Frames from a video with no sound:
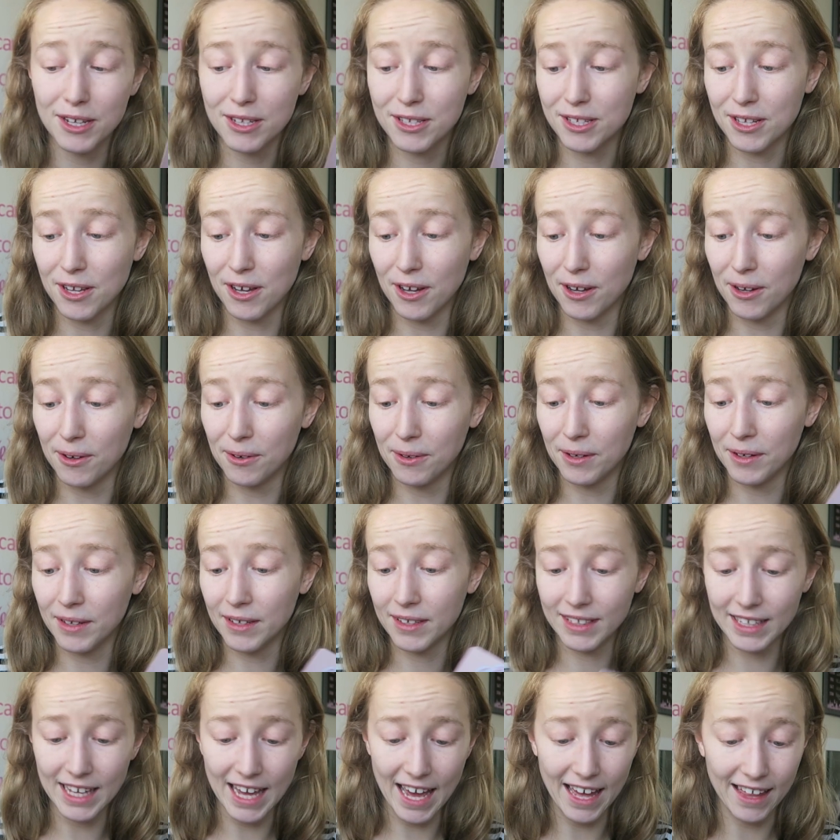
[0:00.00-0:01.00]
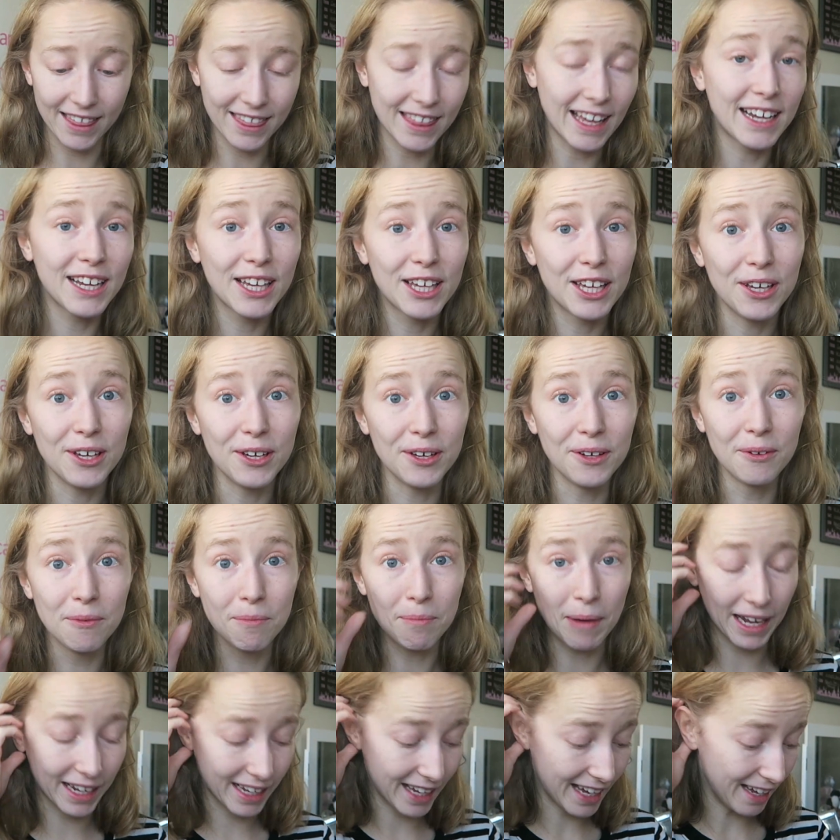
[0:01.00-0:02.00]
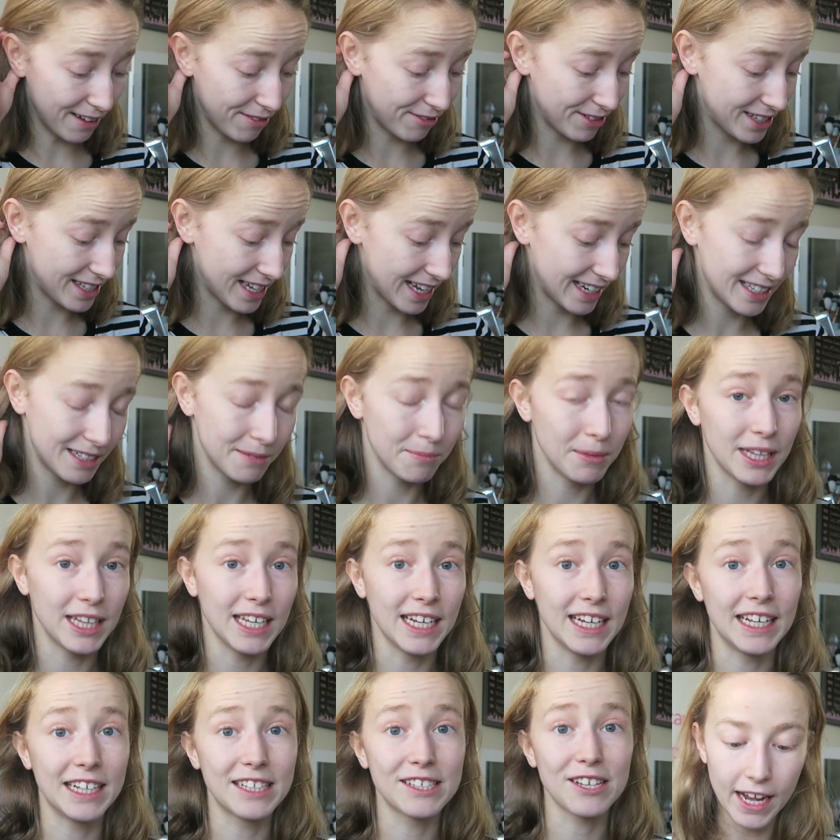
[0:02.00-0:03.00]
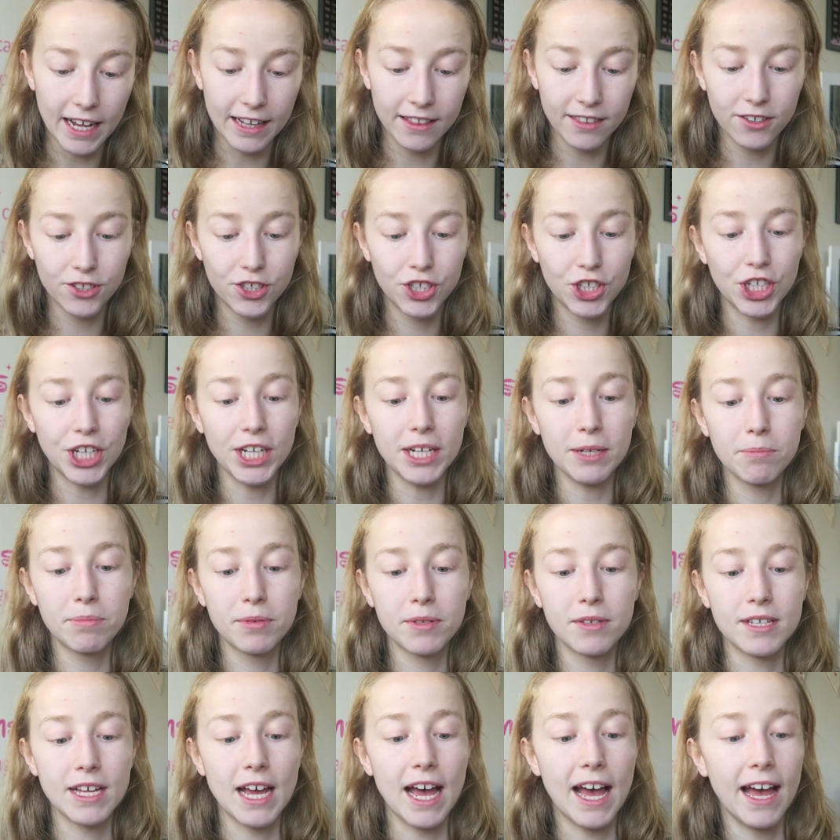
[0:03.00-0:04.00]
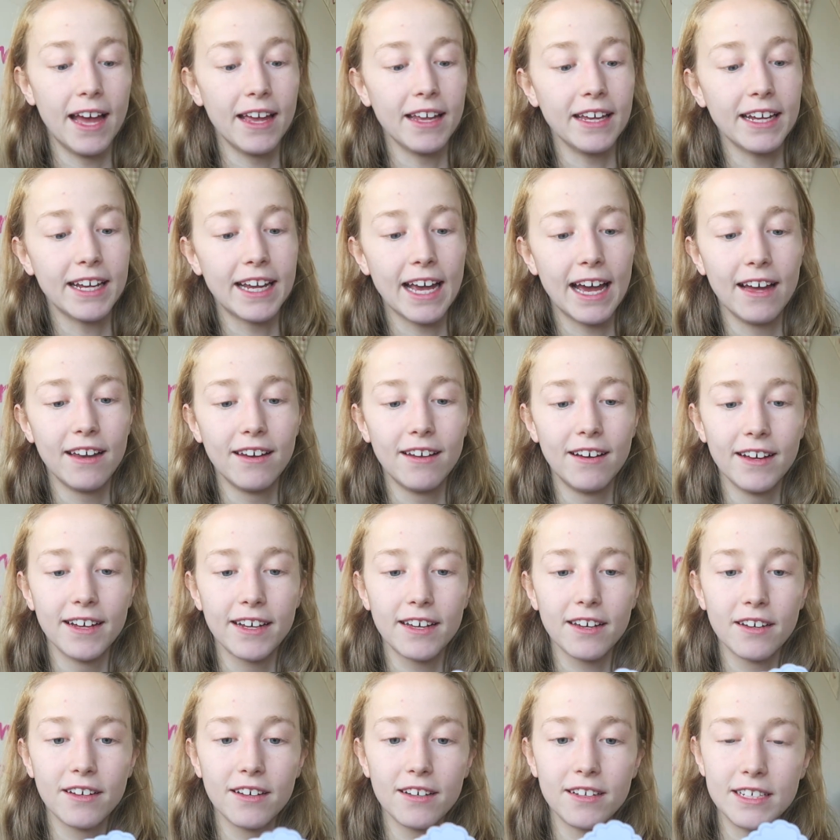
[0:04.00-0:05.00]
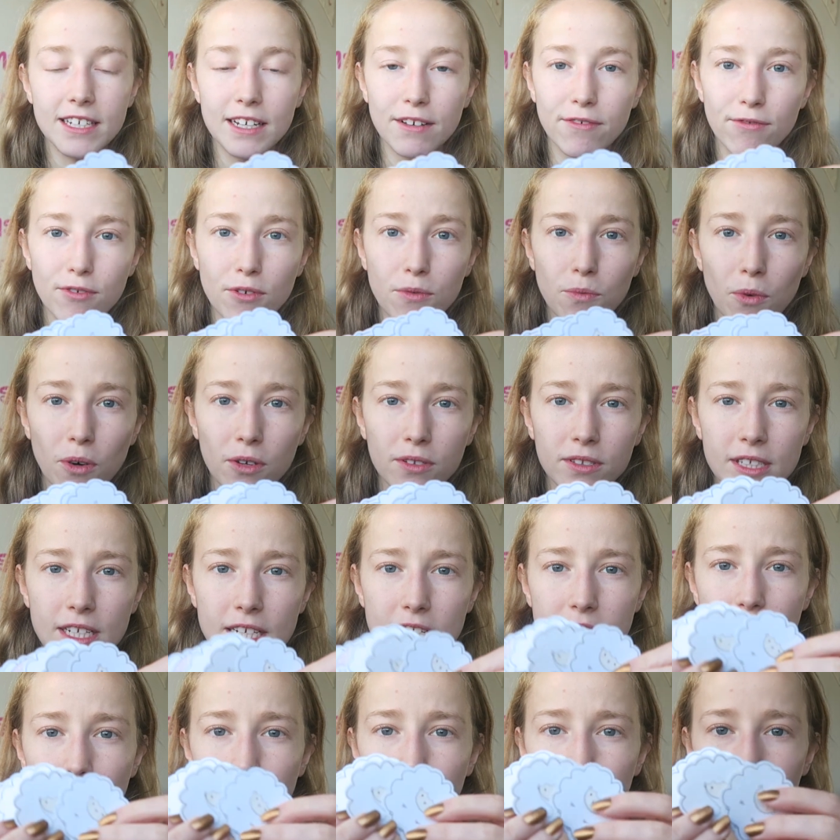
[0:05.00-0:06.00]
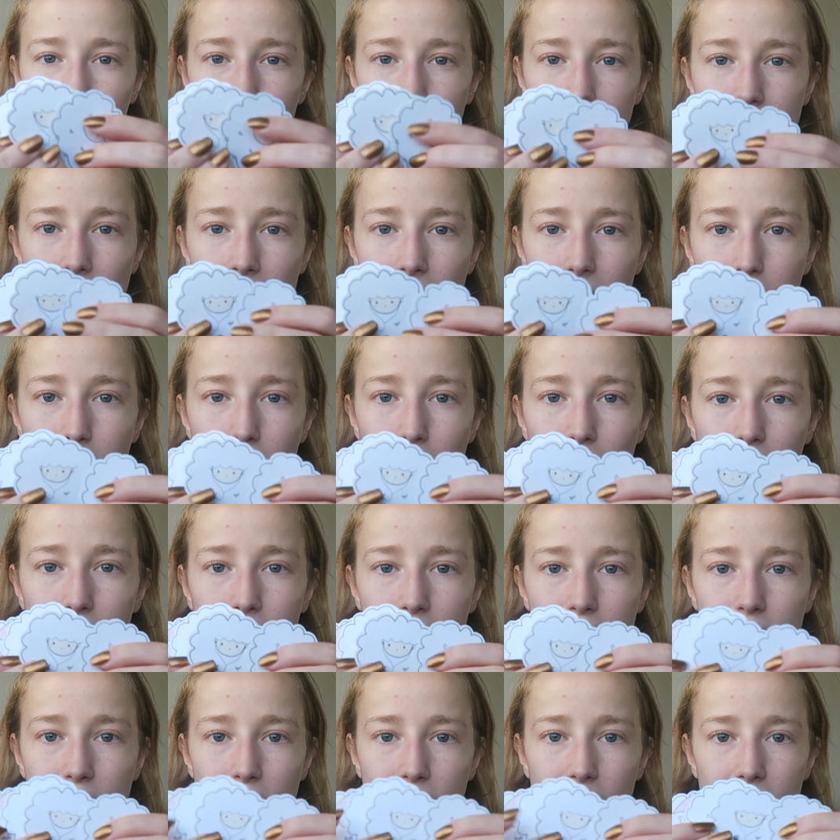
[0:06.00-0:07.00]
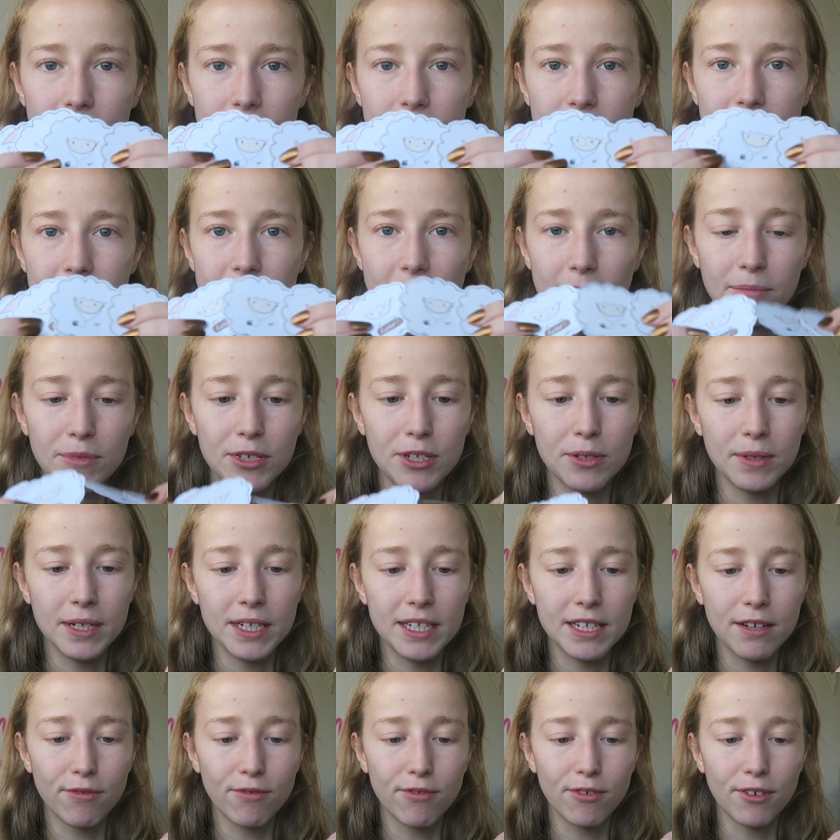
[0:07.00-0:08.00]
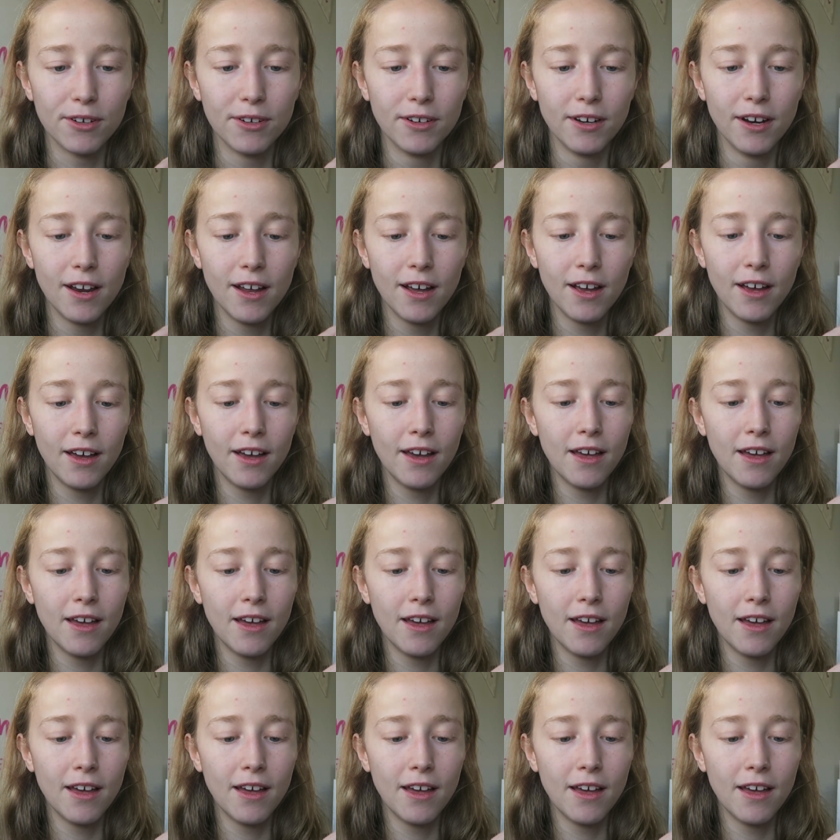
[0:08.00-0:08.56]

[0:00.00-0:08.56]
So yeah, thank you, Becky, for sending me these. In the sheep set, you get like different ones. It's not all the same ones, so it's them doing different